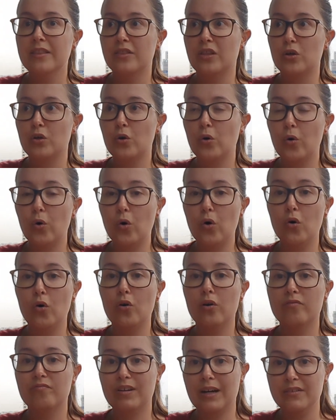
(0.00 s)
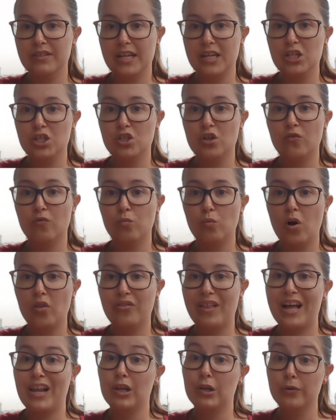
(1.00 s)
the core foundation of
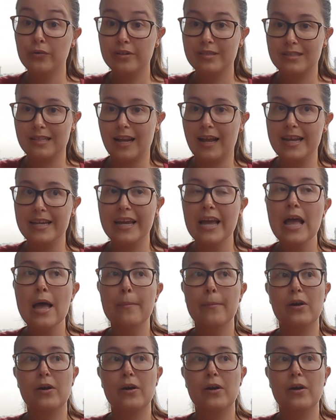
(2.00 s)
what that looks like.